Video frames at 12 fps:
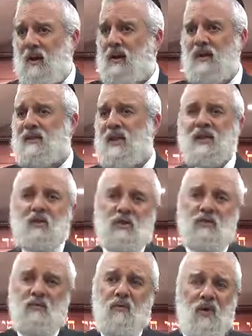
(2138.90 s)
Again, it's not
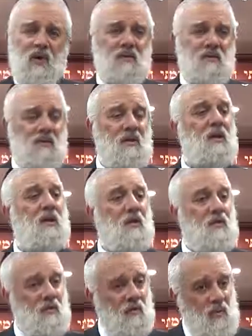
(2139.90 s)
just for us.
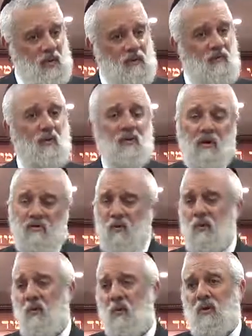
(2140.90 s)
The mitzvot are
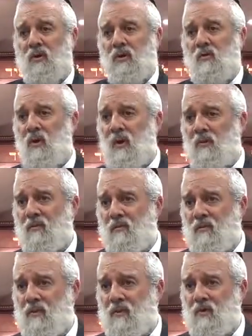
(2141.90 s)
for the world as well.
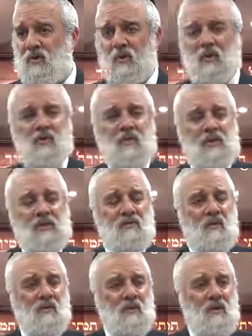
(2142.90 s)
Certain
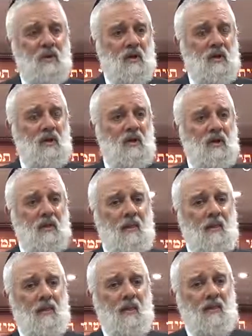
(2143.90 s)
mitzvot
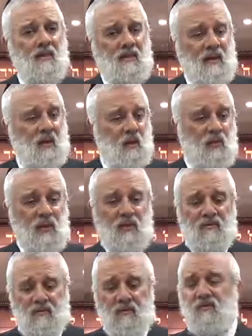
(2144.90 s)
need to
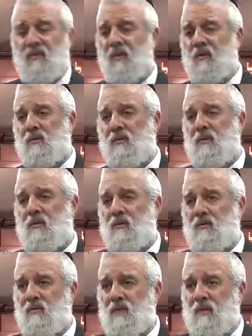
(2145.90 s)
be fulfilled
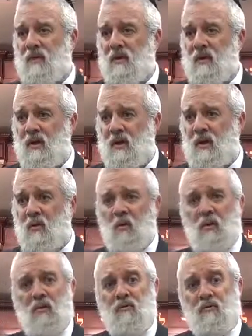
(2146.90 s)
in
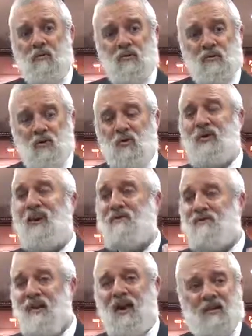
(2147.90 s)
order for a certain
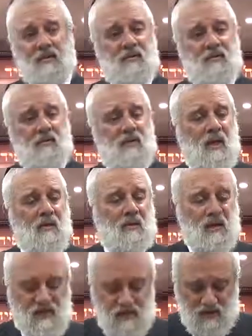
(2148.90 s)
effect to take
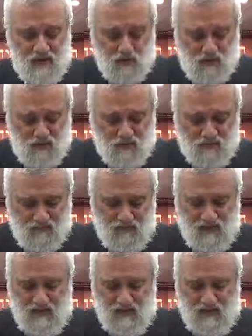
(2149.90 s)
place in this world.